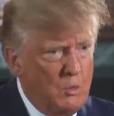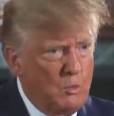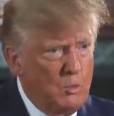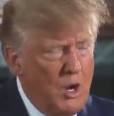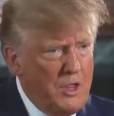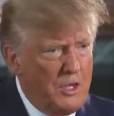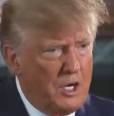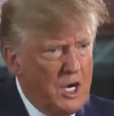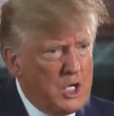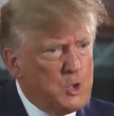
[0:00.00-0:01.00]
run the
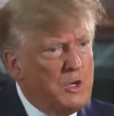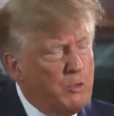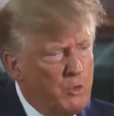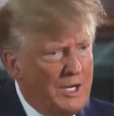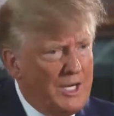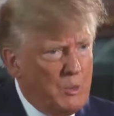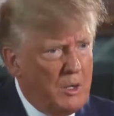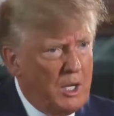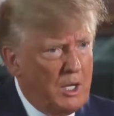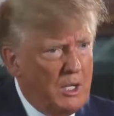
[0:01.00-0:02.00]
country really
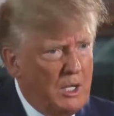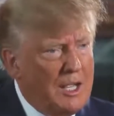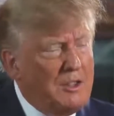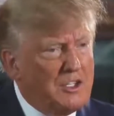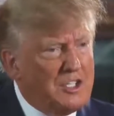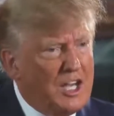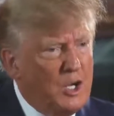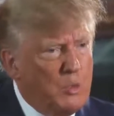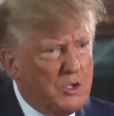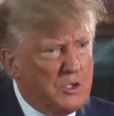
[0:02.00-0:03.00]
well, and the
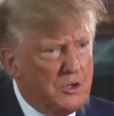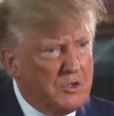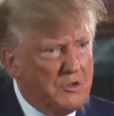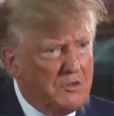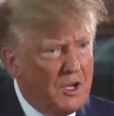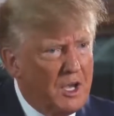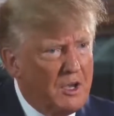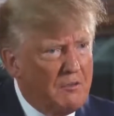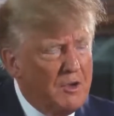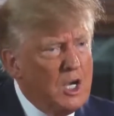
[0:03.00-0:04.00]
second was to
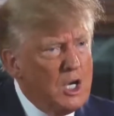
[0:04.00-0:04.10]
survive.